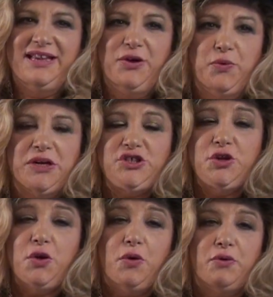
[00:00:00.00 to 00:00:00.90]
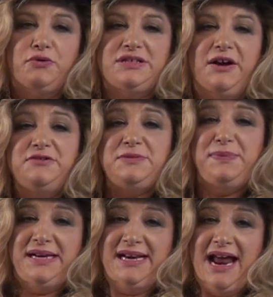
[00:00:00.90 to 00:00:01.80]
the original owners of
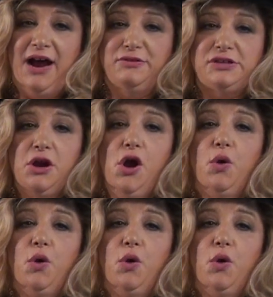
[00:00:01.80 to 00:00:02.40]
Spadina House,